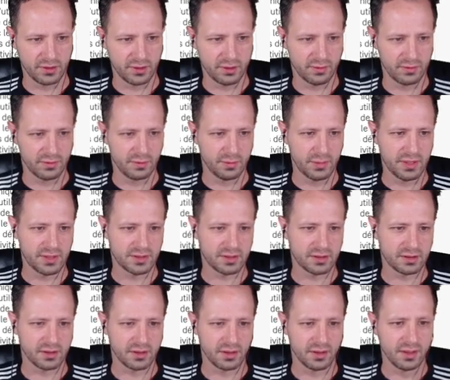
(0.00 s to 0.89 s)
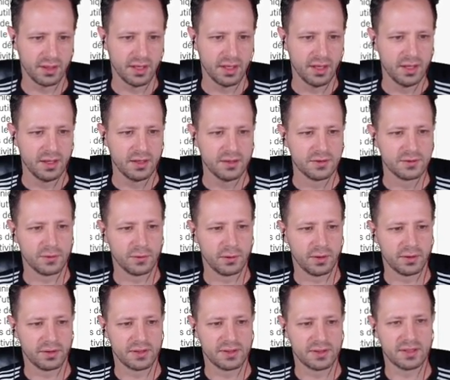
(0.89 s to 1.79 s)
You know, you basically do
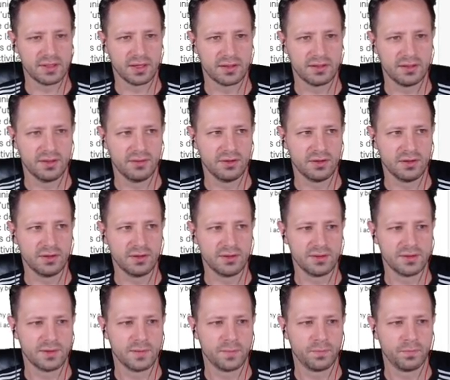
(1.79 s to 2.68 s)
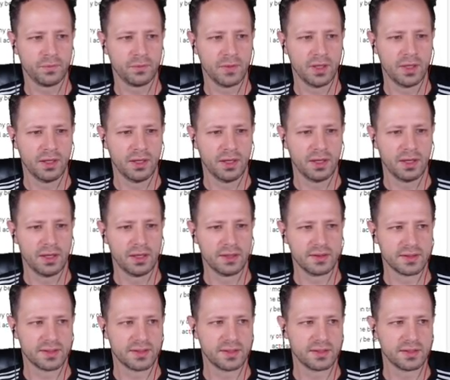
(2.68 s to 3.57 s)
all these activities
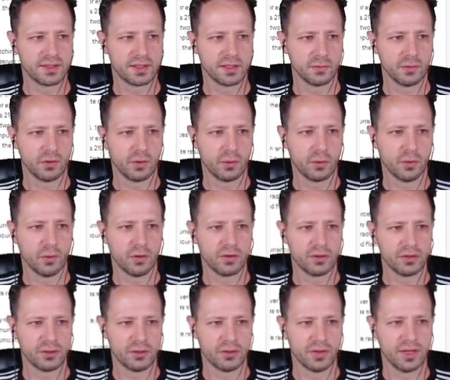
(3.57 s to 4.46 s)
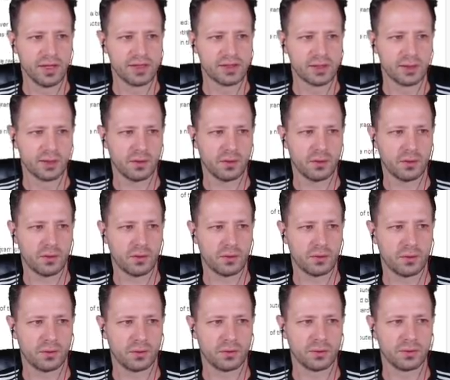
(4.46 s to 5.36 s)
and the system rewards you. And it has a
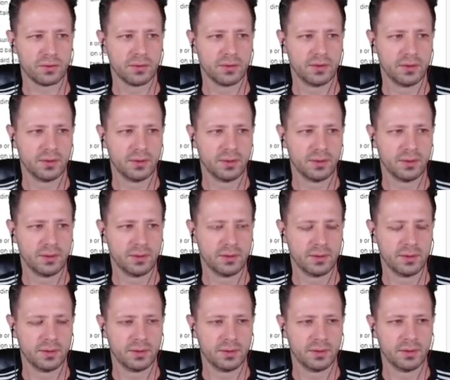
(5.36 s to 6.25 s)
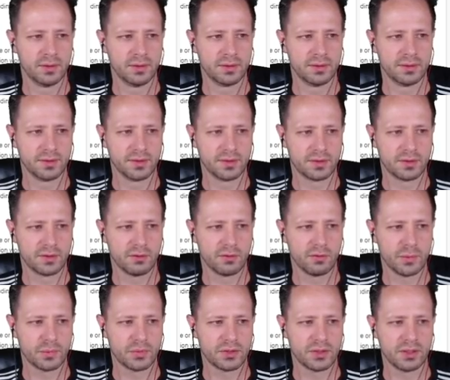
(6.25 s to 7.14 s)
whole
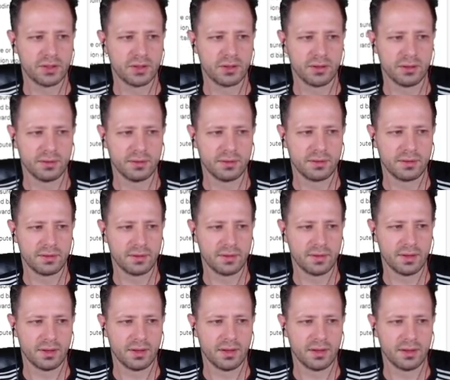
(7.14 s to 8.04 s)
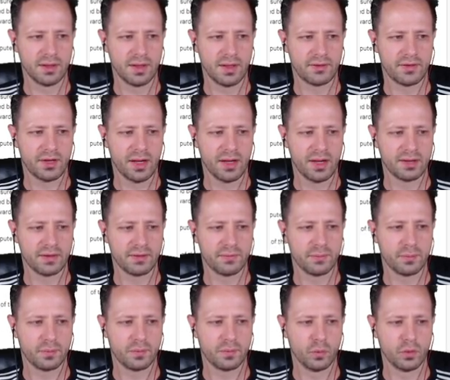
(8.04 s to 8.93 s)
description. And I've kind
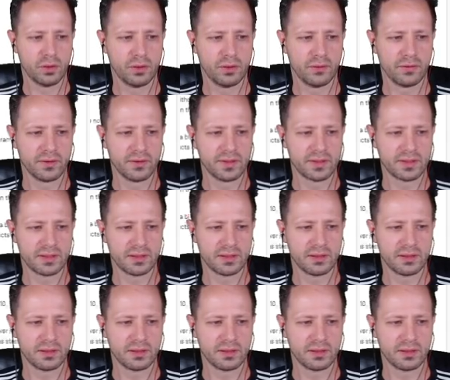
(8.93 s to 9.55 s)
of went over this a